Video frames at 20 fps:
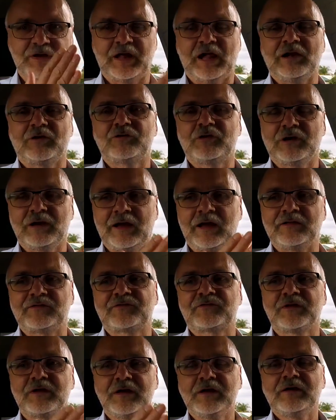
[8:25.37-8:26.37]

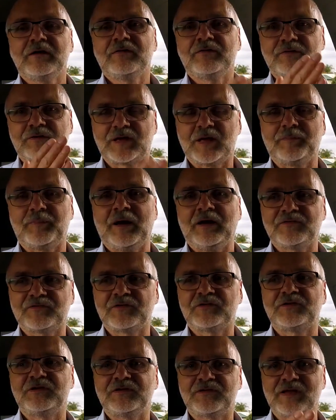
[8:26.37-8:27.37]
calculates the
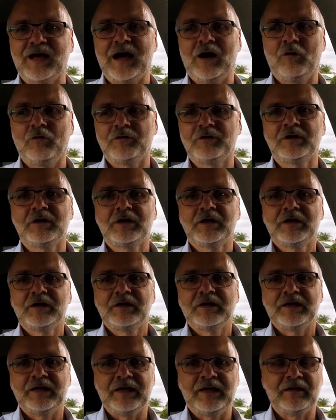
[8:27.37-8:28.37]
capacity down
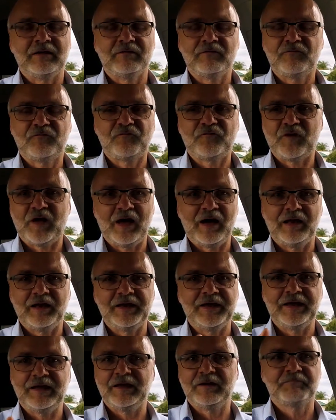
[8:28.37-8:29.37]
in
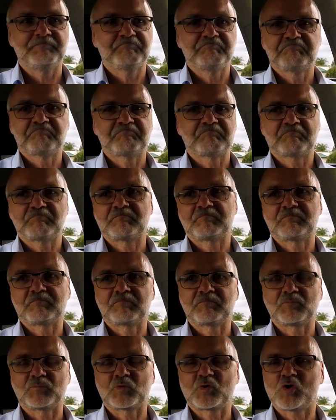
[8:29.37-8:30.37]
fairly
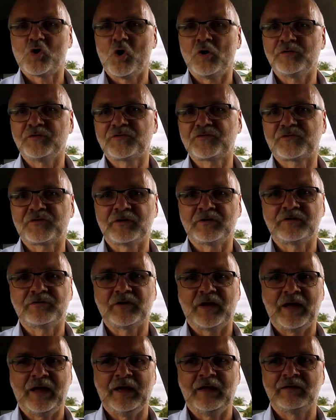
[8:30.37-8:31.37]
constant
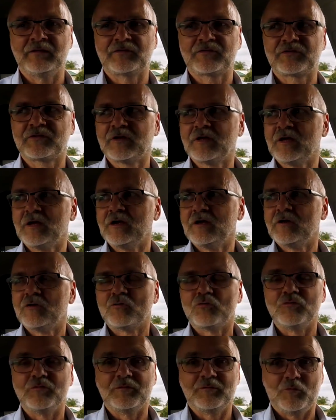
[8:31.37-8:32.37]
and
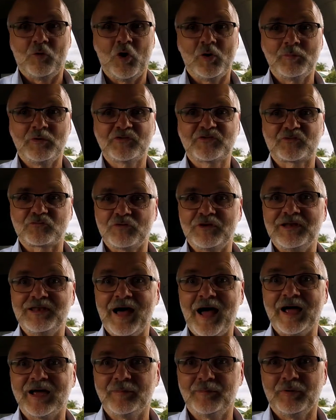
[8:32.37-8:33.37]
almost
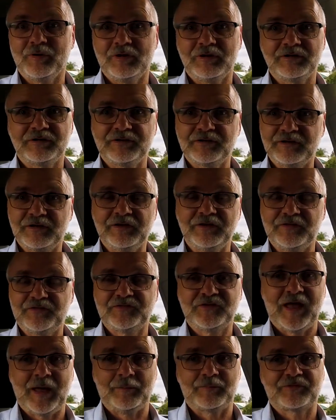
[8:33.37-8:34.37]
reliable
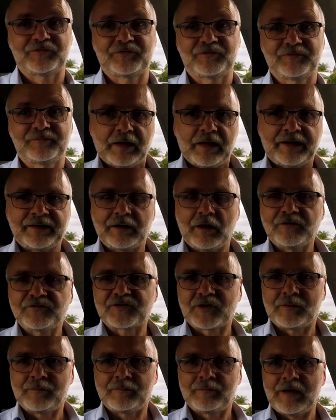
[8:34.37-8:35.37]
steps. I know
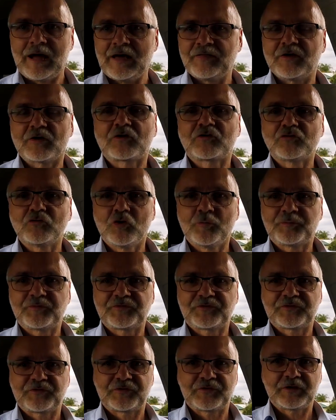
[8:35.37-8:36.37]
some other
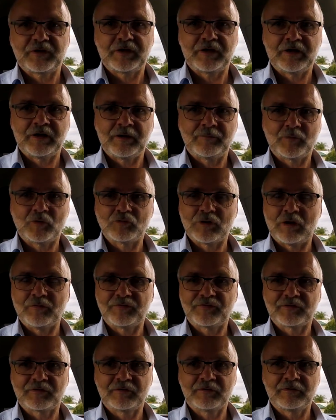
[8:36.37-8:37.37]
groups
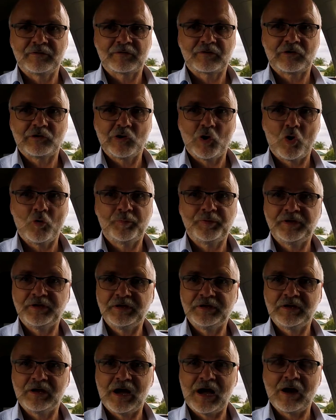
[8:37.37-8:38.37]
around the globe
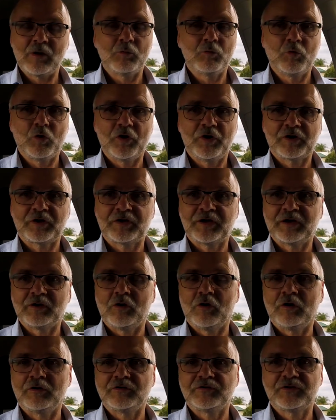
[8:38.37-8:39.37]
here are working
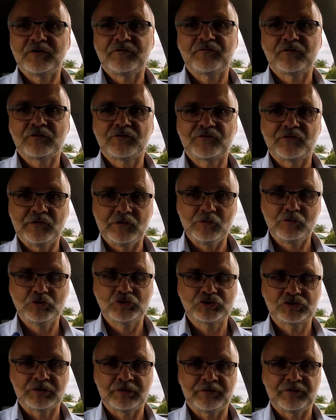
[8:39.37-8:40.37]
on different
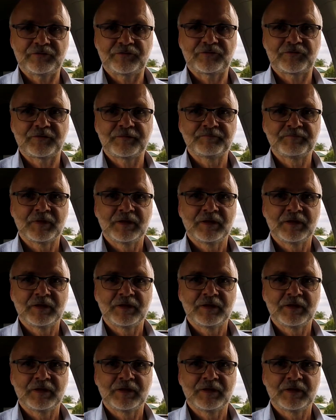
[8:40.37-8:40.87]
solutions.